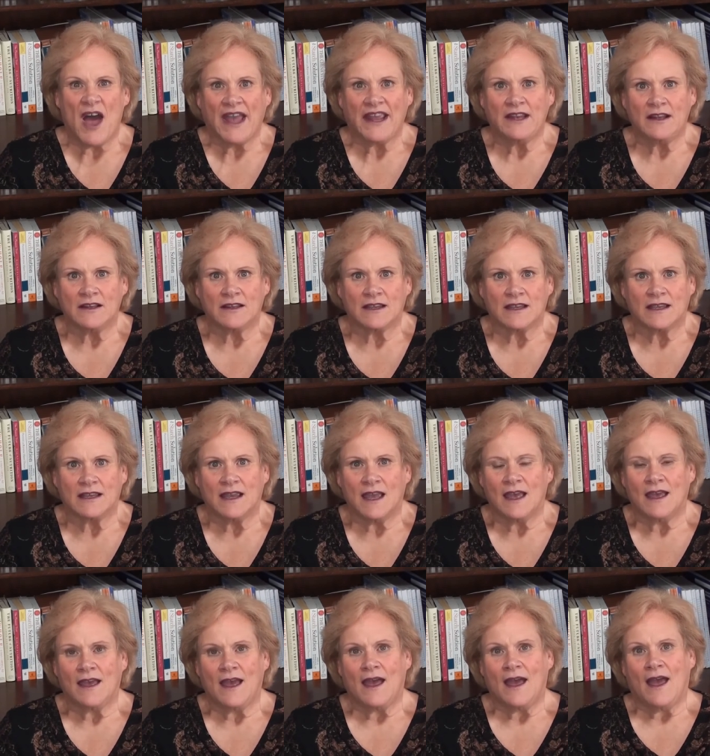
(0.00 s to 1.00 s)
finally
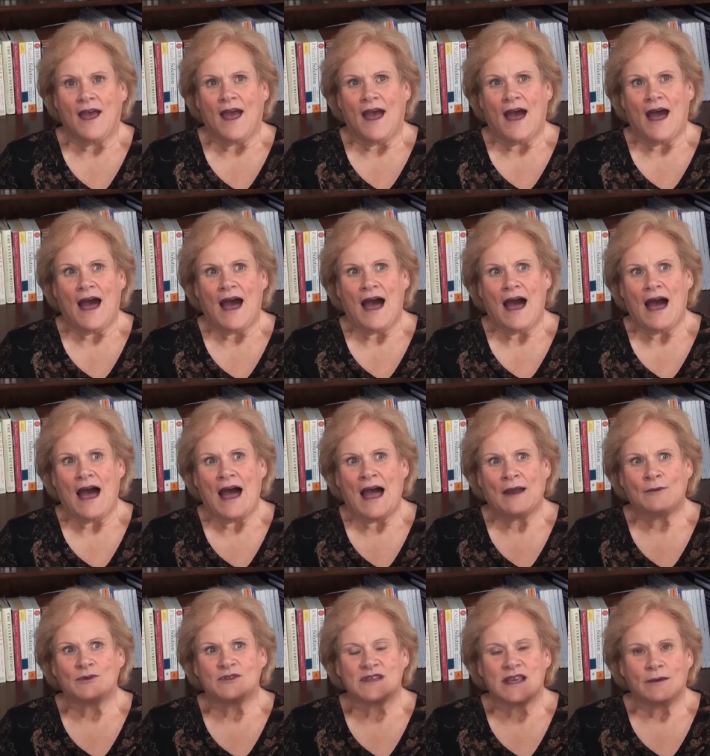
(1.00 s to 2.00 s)

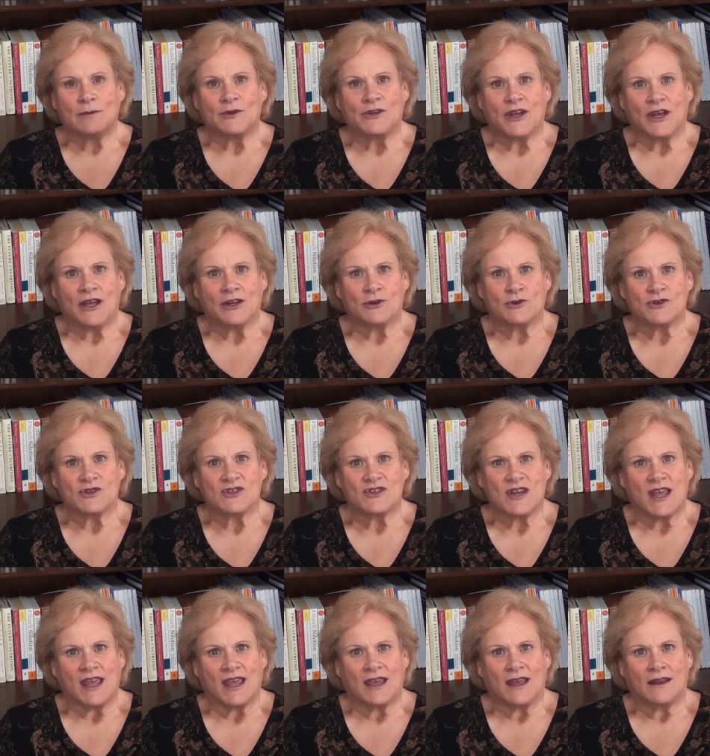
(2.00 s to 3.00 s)
I was able to
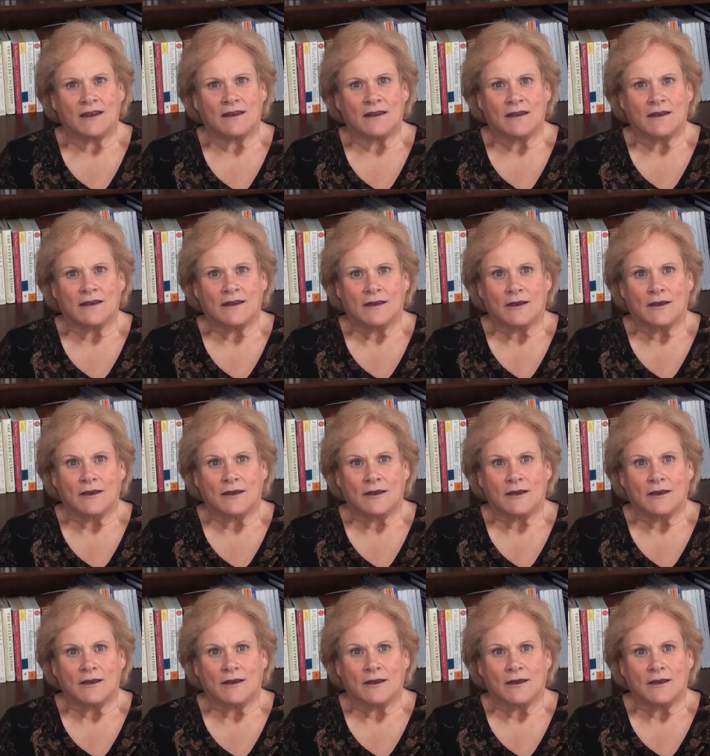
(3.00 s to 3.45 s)
understand